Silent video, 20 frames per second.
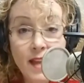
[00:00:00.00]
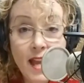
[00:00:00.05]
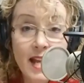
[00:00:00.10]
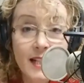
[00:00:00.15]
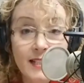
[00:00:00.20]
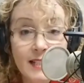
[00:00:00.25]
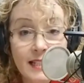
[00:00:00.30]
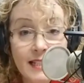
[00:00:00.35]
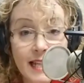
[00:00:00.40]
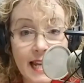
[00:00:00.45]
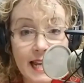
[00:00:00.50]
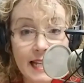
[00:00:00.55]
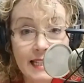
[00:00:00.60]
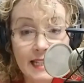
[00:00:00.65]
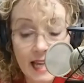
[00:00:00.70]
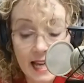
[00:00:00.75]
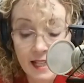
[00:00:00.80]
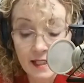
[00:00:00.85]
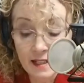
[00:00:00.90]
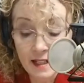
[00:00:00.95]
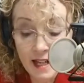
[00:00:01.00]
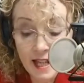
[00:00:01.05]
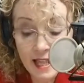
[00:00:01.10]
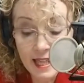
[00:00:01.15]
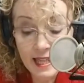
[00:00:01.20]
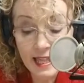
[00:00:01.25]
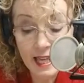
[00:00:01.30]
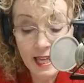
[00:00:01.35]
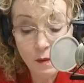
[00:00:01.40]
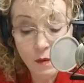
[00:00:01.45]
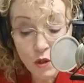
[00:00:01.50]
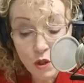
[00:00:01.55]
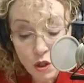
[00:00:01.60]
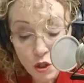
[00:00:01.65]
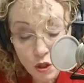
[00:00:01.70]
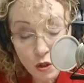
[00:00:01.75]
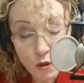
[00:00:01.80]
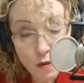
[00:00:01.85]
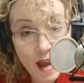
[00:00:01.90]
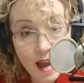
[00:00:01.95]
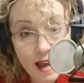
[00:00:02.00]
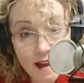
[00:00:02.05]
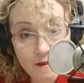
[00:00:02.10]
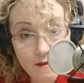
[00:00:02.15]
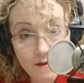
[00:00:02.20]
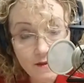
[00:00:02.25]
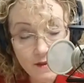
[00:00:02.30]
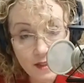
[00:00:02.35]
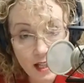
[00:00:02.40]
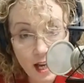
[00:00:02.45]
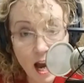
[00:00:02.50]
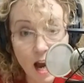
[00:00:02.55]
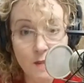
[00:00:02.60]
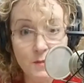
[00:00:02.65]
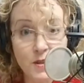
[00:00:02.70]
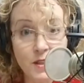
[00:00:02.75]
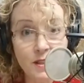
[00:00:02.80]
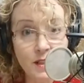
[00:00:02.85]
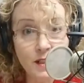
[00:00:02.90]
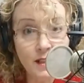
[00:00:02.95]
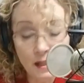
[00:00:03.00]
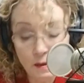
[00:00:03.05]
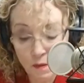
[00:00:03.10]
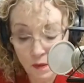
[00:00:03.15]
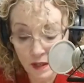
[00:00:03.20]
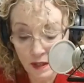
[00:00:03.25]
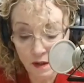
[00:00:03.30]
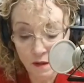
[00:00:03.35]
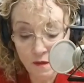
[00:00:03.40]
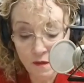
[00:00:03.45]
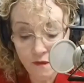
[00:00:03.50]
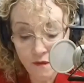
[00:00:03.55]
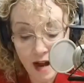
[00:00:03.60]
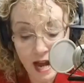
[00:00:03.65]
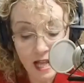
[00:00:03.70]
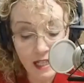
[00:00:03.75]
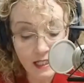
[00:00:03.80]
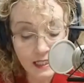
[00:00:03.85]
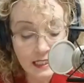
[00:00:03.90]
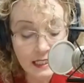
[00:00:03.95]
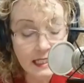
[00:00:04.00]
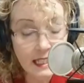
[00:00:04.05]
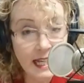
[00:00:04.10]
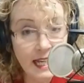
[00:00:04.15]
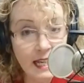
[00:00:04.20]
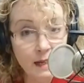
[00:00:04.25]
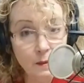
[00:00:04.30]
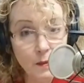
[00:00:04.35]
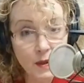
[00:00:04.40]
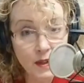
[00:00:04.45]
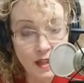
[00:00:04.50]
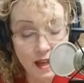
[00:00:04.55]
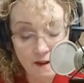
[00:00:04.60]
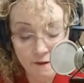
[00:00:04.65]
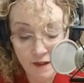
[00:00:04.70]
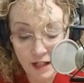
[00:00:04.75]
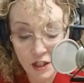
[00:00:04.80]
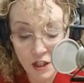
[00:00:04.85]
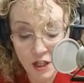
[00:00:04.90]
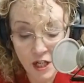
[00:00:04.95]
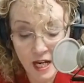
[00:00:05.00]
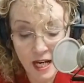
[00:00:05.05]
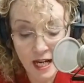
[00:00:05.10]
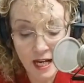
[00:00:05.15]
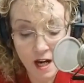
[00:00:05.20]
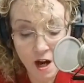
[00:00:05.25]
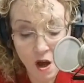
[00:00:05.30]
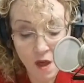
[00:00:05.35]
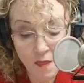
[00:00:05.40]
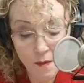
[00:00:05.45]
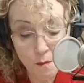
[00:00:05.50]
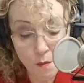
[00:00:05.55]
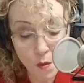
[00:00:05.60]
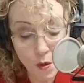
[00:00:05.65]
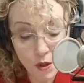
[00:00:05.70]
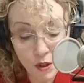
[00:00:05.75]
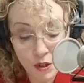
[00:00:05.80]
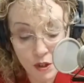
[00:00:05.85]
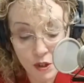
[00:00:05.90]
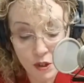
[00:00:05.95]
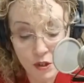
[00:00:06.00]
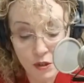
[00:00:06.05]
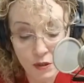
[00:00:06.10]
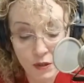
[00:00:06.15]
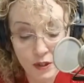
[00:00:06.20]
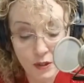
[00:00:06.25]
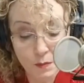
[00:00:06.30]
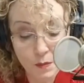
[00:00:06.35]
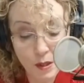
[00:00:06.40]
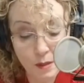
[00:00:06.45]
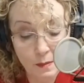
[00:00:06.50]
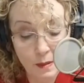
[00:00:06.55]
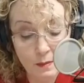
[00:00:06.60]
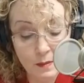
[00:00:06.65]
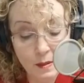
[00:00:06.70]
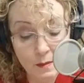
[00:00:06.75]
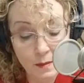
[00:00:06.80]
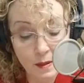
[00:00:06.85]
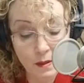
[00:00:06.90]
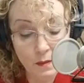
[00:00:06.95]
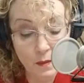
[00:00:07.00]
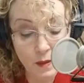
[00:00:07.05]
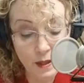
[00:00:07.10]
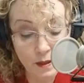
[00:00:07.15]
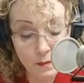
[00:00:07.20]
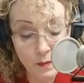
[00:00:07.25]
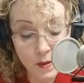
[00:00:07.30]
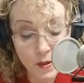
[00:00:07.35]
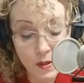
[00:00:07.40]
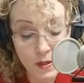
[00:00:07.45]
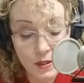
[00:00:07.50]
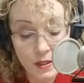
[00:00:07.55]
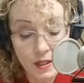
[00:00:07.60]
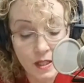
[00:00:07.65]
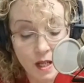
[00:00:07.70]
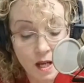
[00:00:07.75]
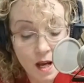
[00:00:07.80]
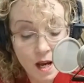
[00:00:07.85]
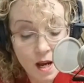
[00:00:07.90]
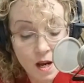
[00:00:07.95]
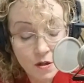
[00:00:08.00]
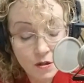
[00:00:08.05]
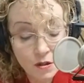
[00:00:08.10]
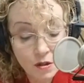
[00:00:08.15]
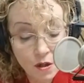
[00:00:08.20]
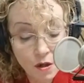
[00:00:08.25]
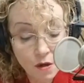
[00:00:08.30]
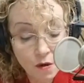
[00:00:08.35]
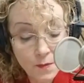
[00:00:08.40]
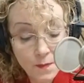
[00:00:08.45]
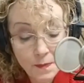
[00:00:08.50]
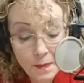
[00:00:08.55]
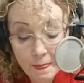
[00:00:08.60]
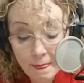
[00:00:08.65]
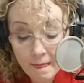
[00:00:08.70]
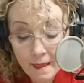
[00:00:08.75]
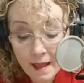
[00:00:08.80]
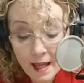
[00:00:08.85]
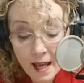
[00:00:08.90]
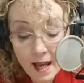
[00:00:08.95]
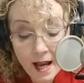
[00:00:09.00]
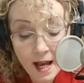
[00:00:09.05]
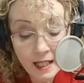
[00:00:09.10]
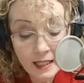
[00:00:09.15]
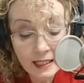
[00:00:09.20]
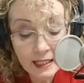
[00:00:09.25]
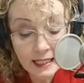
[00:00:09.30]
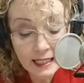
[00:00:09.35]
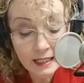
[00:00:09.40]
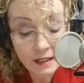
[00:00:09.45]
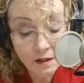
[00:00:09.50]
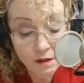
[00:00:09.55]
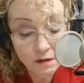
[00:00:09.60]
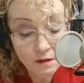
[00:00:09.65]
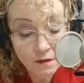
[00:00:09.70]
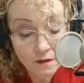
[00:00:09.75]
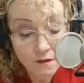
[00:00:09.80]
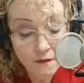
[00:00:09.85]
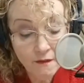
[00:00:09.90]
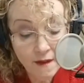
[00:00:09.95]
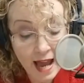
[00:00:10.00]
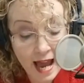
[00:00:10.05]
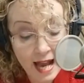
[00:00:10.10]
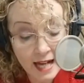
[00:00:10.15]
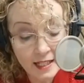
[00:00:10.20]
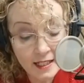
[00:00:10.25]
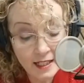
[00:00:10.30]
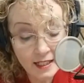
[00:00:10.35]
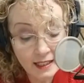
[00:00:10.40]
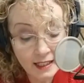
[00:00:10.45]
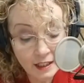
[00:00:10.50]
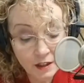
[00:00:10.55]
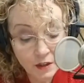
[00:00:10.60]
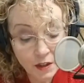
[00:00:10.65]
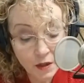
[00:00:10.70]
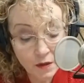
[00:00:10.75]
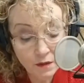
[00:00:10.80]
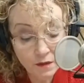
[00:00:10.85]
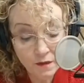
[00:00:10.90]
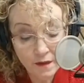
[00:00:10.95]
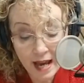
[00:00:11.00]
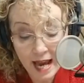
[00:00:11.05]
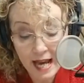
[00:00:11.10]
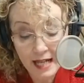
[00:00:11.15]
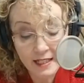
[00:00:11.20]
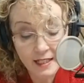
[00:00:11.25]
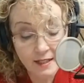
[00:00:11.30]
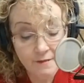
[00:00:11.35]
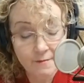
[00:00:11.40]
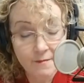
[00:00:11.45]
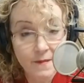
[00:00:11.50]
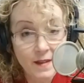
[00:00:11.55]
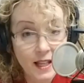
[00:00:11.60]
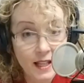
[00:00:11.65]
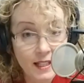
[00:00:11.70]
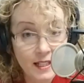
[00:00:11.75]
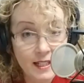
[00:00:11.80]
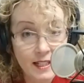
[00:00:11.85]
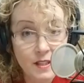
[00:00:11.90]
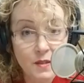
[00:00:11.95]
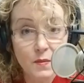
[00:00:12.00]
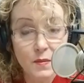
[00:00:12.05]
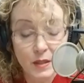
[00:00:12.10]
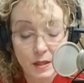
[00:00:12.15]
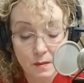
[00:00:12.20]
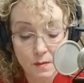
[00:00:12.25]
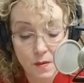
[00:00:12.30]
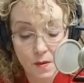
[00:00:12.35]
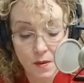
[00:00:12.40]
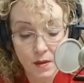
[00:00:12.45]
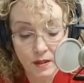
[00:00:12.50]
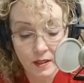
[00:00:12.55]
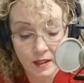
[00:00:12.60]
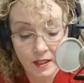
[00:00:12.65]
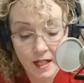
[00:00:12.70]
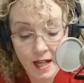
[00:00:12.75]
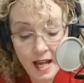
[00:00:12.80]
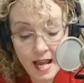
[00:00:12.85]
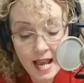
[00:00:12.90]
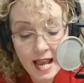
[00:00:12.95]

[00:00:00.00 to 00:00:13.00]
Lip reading: has to take that. They do have the option, and they will, file a claim with FHA on the mortgage insurance premium to be reimbursed. So a little known fact, this is really important.